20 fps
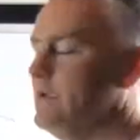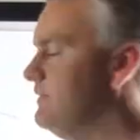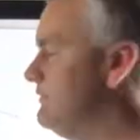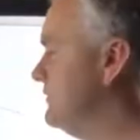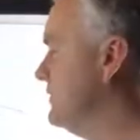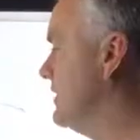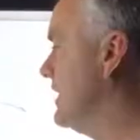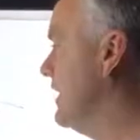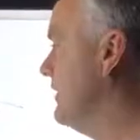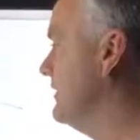if
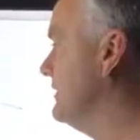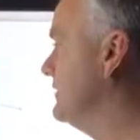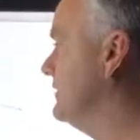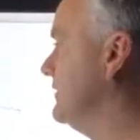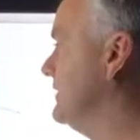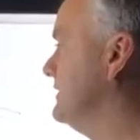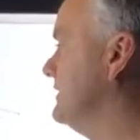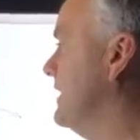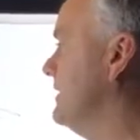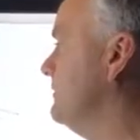you're going
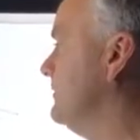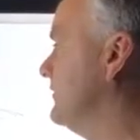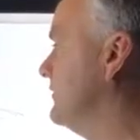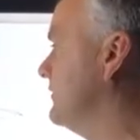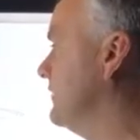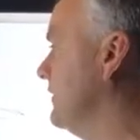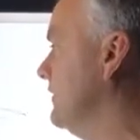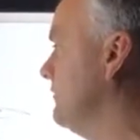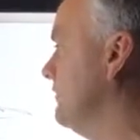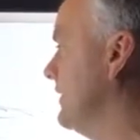to attempt to
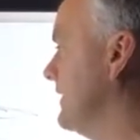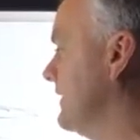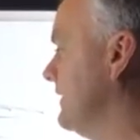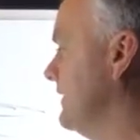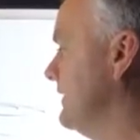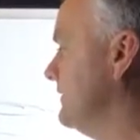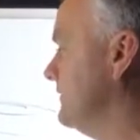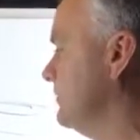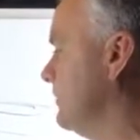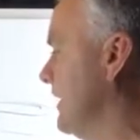surf one of
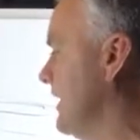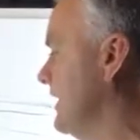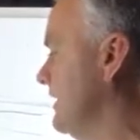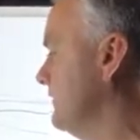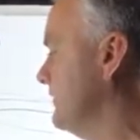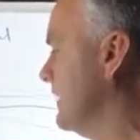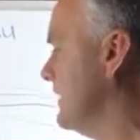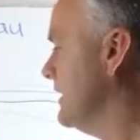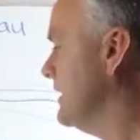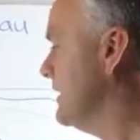these
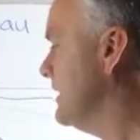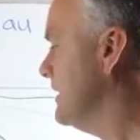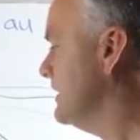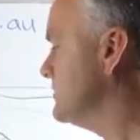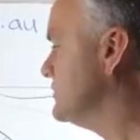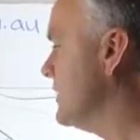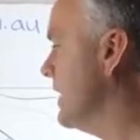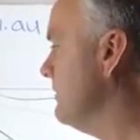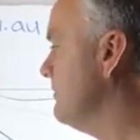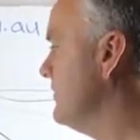waves,
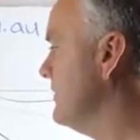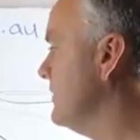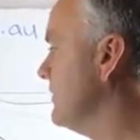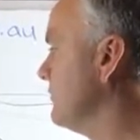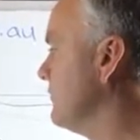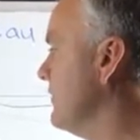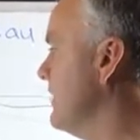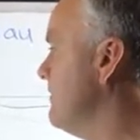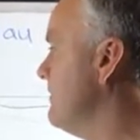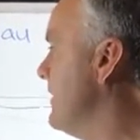jump in
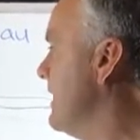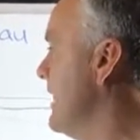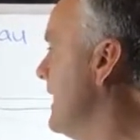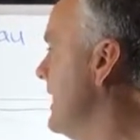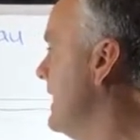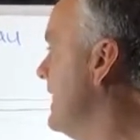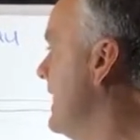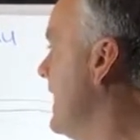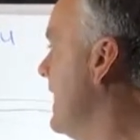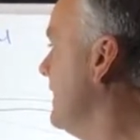the rip,
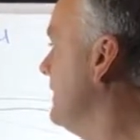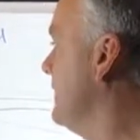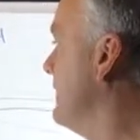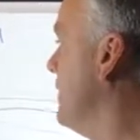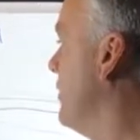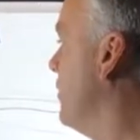head out.